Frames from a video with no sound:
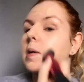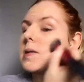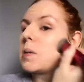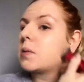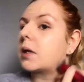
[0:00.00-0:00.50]

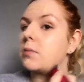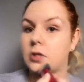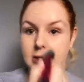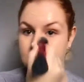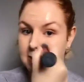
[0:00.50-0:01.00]
sounds like I'm
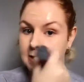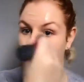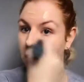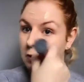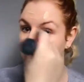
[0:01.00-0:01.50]
trying to
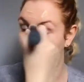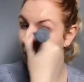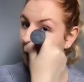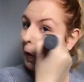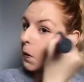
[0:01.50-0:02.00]
sell this
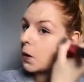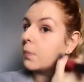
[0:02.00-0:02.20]
product.